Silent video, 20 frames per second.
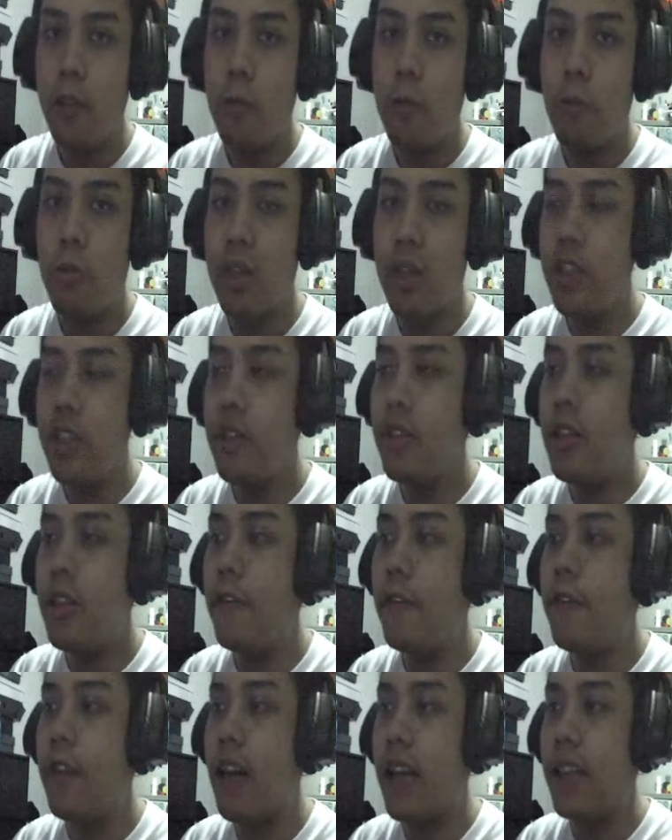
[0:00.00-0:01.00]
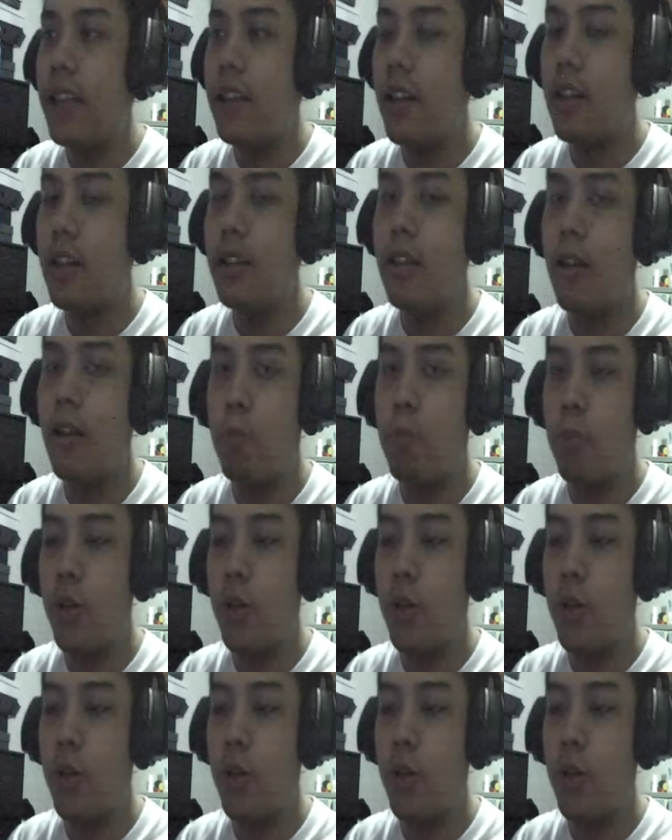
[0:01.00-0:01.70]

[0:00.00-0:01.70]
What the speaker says: when you divide a number